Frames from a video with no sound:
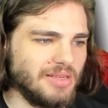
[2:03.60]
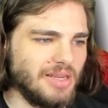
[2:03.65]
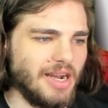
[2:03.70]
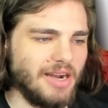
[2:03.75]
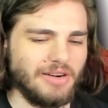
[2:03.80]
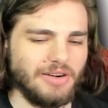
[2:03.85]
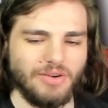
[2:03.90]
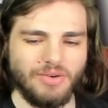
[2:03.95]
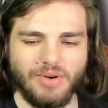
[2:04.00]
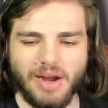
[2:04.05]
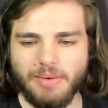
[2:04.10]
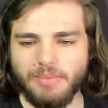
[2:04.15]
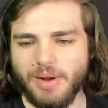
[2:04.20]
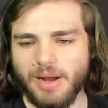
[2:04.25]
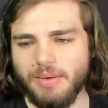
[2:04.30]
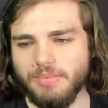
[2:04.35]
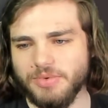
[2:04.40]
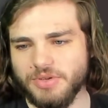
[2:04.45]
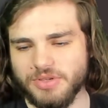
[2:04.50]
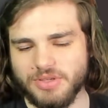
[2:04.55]
I don't know. I'm
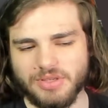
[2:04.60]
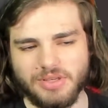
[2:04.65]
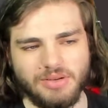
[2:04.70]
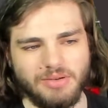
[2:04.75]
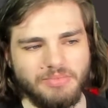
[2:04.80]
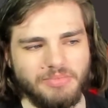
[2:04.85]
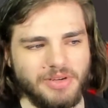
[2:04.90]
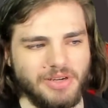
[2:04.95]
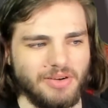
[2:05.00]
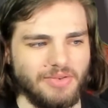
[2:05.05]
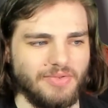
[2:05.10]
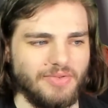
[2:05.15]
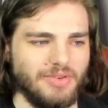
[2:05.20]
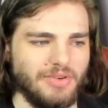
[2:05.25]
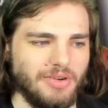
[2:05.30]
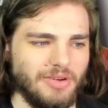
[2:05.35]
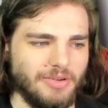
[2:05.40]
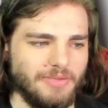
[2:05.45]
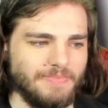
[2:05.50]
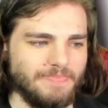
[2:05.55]
I'm just a bit of
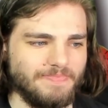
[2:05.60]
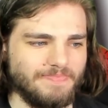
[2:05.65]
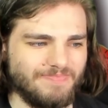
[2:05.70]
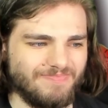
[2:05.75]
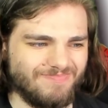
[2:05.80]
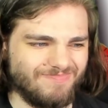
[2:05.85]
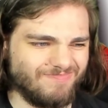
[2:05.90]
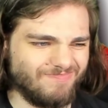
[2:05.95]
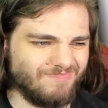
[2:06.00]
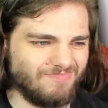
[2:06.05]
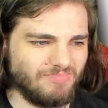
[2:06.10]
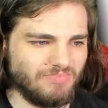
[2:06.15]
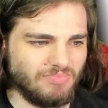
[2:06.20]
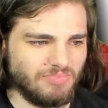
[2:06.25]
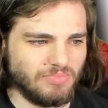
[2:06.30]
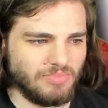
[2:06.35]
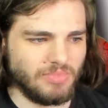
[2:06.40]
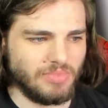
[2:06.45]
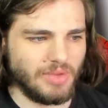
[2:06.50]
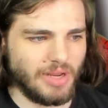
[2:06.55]
i
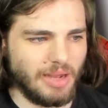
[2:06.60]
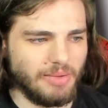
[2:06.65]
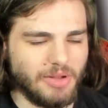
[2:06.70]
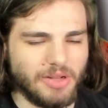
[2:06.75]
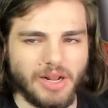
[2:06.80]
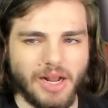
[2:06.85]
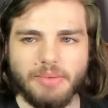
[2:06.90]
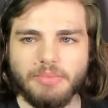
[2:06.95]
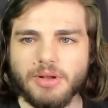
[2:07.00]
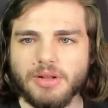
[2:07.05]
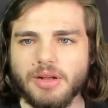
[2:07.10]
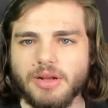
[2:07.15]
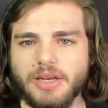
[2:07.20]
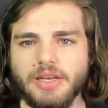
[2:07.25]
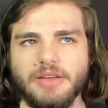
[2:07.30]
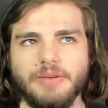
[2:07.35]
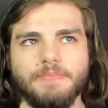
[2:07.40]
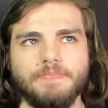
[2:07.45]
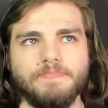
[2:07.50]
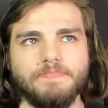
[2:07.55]
I'm not I'm not
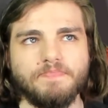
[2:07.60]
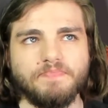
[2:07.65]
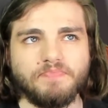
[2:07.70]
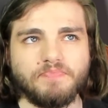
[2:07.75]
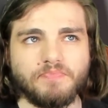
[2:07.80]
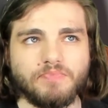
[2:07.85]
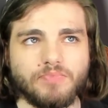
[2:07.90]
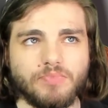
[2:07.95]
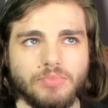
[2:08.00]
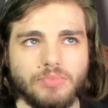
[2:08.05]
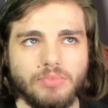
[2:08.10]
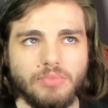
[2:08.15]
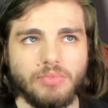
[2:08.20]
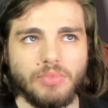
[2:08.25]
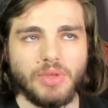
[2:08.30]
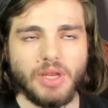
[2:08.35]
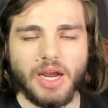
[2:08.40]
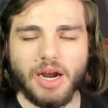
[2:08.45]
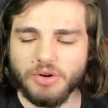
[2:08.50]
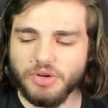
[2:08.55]
a.
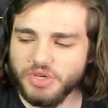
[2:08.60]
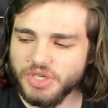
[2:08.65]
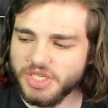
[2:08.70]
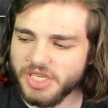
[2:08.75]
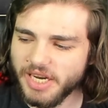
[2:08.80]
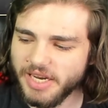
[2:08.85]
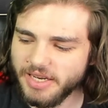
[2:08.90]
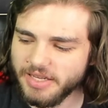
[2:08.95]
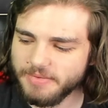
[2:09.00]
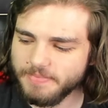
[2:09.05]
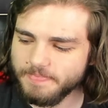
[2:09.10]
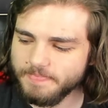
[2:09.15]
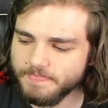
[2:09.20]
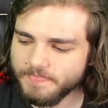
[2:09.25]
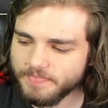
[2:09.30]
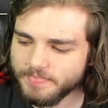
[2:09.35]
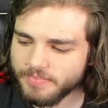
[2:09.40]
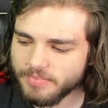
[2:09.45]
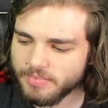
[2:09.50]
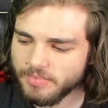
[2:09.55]
How do you say it?
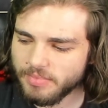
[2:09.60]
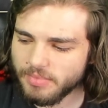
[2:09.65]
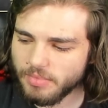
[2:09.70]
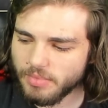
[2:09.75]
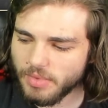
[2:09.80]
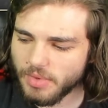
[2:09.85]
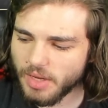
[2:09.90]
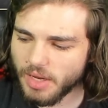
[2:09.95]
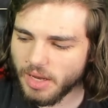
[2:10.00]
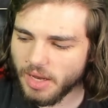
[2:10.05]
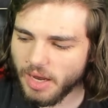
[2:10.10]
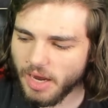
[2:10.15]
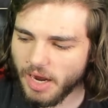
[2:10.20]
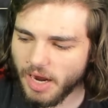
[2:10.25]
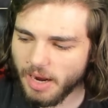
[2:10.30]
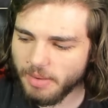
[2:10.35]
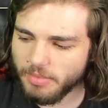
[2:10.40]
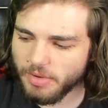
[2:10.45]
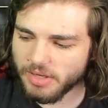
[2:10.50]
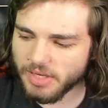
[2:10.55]

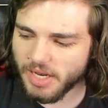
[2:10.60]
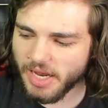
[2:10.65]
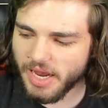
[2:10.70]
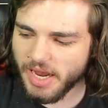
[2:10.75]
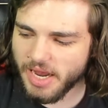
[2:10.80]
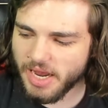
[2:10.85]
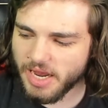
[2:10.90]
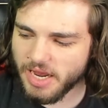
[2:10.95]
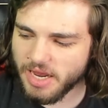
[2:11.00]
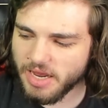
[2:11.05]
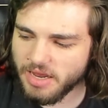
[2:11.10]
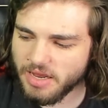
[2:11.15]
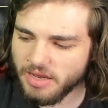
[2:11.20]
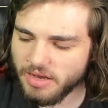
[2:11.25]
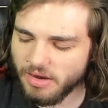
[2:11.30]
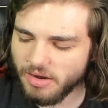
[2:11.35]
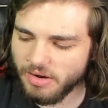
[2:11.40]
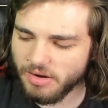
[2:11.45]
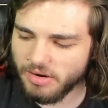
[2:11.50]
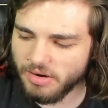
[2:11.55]
I'm not a
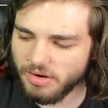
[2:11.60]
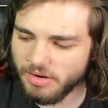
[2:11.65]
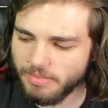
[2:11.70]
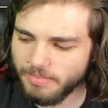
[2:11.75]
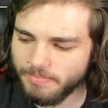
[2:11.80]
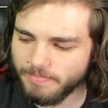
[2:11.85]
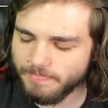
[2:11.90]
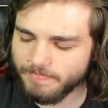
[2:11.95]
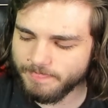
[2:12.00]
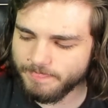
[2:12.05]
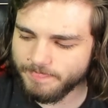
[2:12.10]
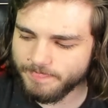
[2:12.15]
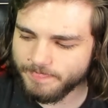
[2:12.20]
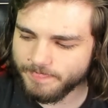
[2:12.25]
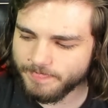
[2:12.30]
um.